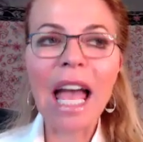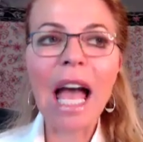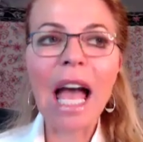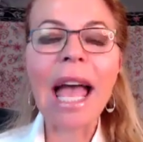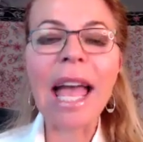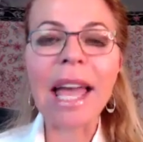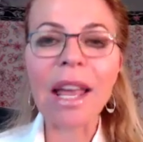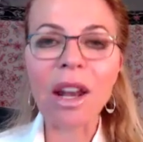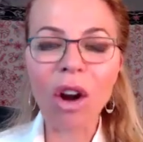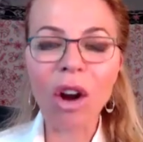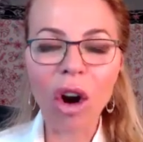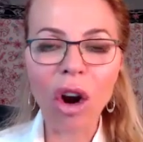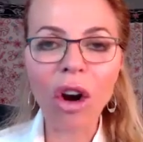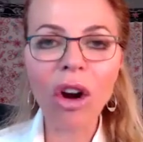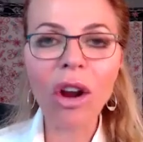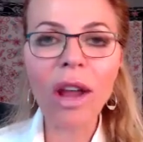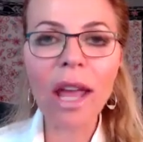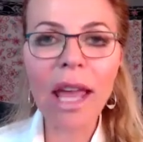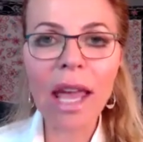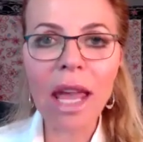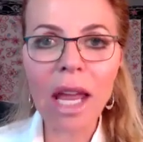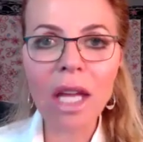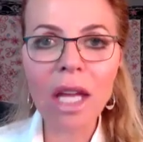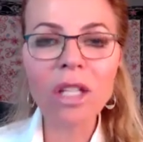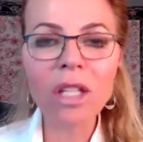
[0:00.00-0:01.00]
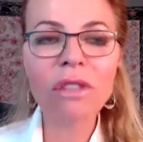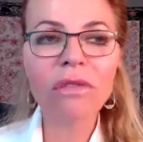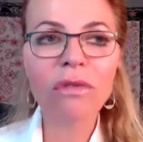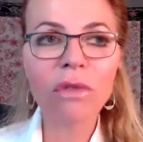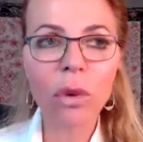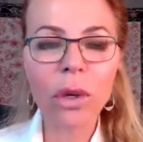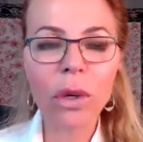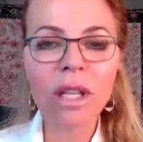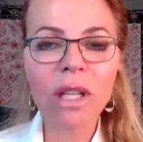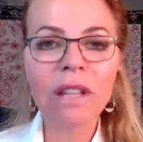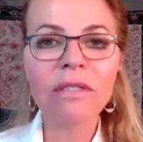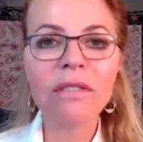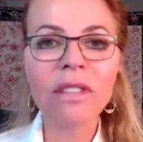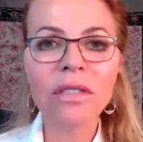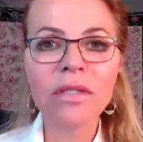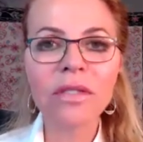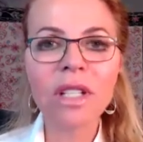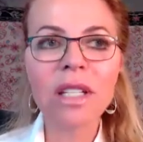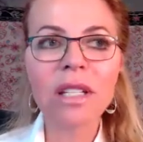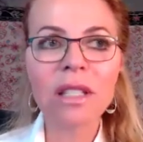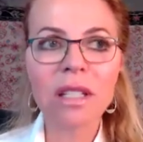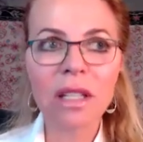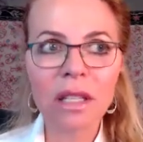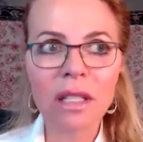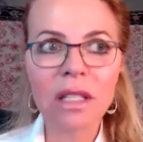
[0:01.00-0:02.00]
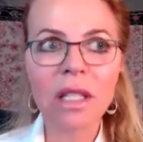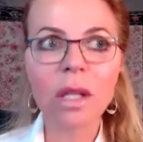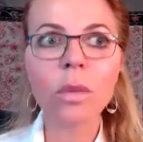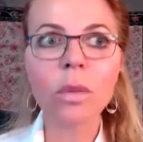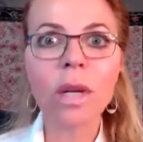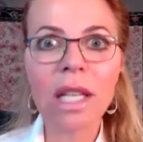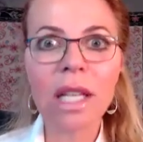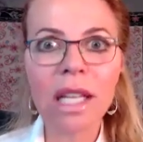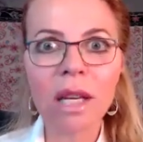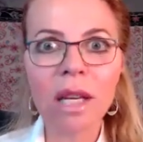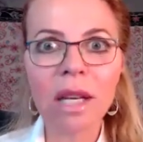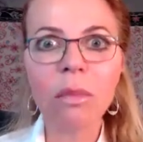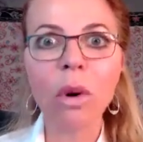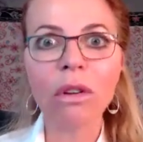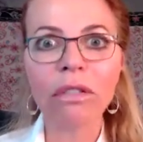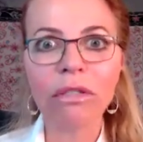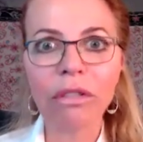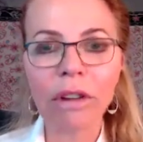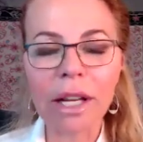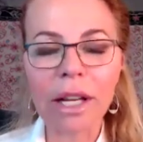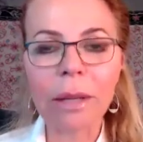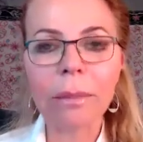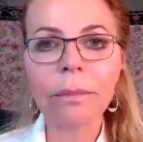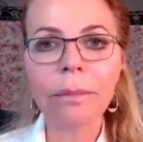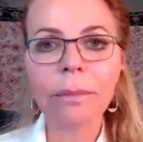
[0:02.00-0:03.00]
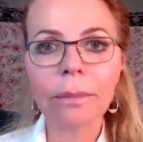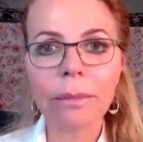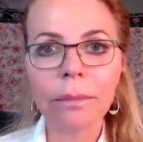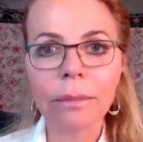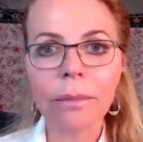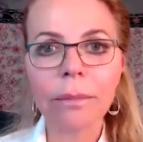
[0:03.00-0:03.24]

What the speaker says: At our age, 40, 50, 60, we need more freedom.